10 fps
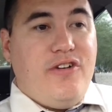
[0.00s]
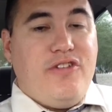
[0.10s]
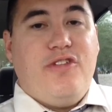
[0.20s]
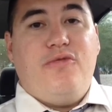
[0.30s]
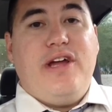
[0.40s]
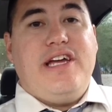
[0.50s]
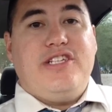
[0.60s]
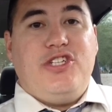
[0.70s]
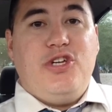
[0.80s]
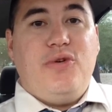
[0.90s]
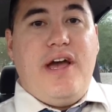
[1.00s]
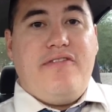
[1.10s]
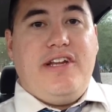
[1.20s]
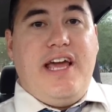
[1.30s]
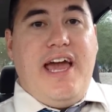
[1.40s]
the rent is due
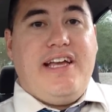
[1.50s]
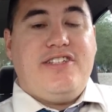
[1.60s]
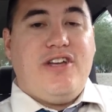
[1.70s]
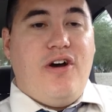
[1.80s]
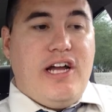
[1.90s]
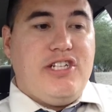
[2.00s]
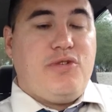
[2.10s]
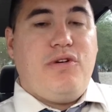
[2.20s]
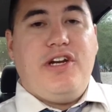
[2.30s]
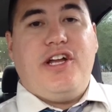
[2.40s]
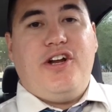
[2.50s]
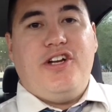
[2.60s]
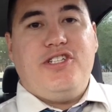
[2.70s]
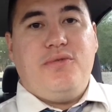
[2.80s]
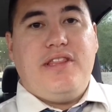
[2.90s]
every day. So I just wanted to
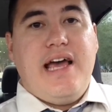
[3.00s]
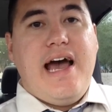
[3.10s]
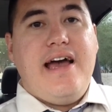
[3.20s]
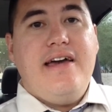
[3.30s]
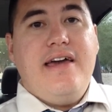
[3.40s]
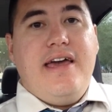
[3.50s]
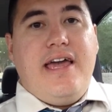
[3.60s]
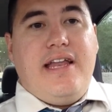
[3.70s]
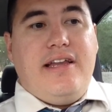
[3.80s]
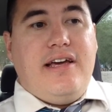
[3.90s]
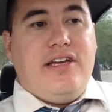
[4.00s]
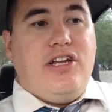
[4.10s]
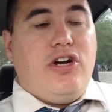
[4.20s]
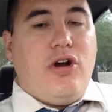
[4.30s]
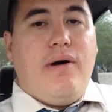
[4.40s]
encourage you with that, and
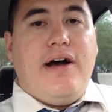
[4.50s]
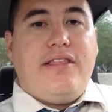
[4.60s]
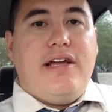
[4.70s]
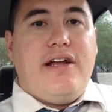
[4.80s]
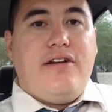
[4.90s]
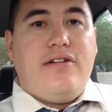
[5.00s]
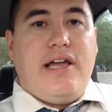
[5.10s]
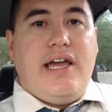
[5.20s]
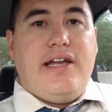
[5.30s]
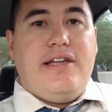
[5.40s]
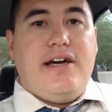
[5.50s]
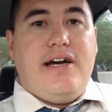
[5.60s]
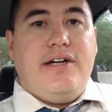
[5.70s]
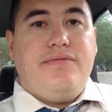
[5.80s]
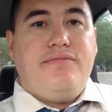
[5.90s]
go out there and
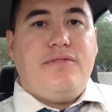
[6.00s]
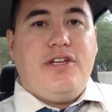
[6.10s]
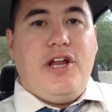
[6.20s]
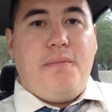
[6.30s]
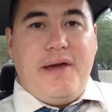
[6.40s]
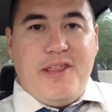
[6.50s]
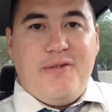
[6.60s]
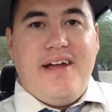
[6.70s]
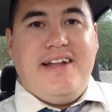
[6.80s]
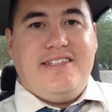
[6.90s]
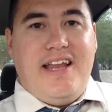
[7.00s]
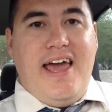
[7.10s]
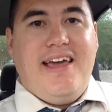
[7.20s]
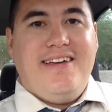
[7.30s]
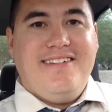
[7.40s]
pay the rent
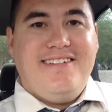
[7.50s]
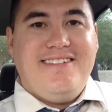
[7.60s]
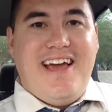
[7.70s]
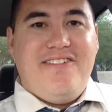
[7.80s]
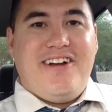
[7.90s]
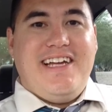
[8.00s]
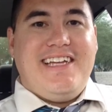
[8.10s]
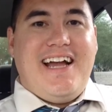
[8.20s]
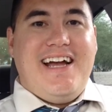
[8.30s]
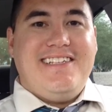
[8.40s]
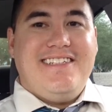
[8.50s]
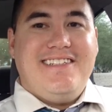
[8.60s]
today. Have a great day, guys.